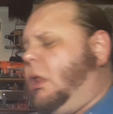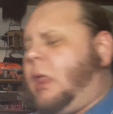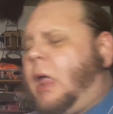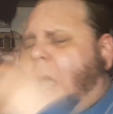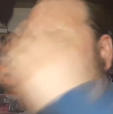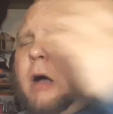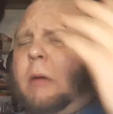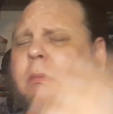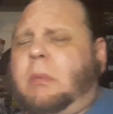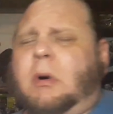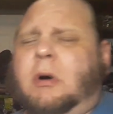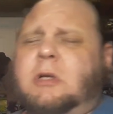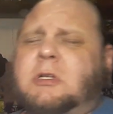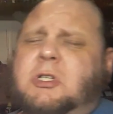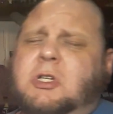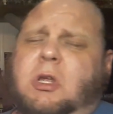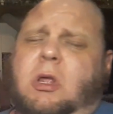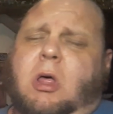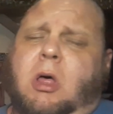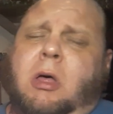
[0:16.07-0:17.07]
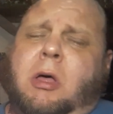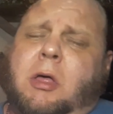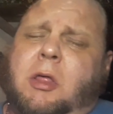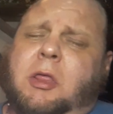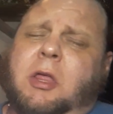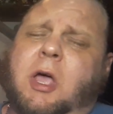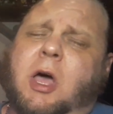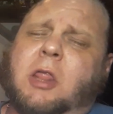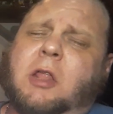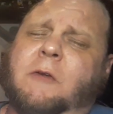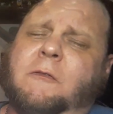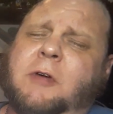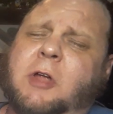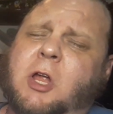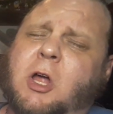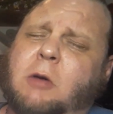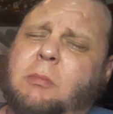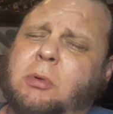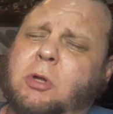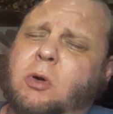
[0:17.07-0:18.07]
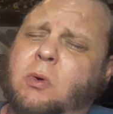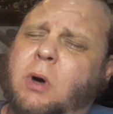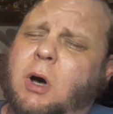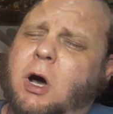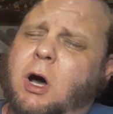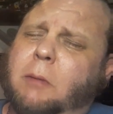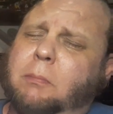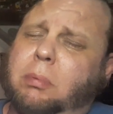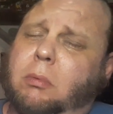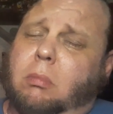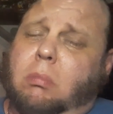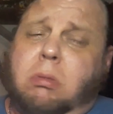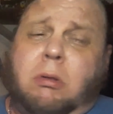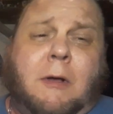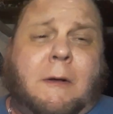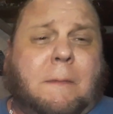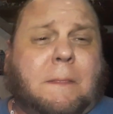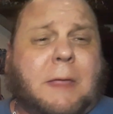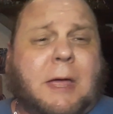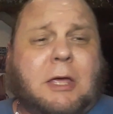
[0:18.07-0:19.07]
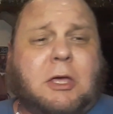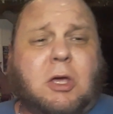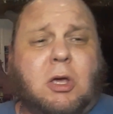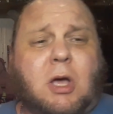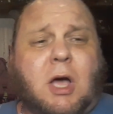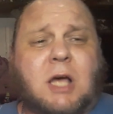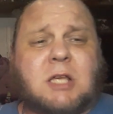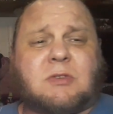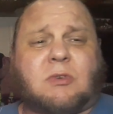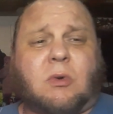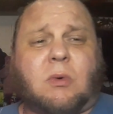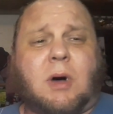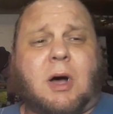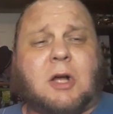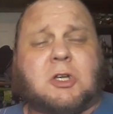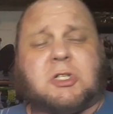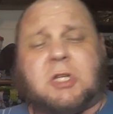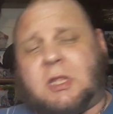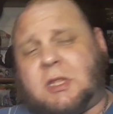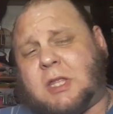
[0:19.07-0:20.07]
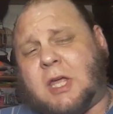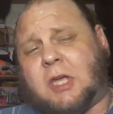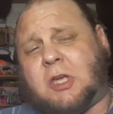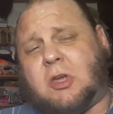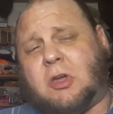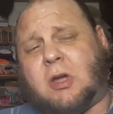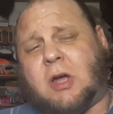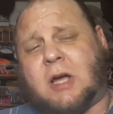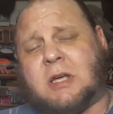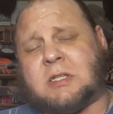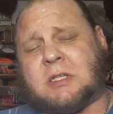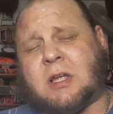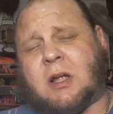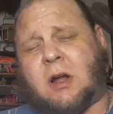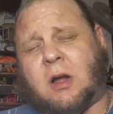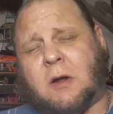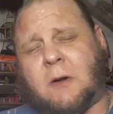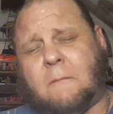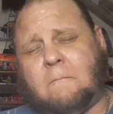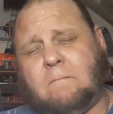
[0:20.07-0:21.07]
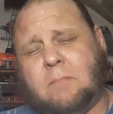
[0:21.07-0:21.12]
how much the other video blew up. Thank you guys for watching. Thank you guys that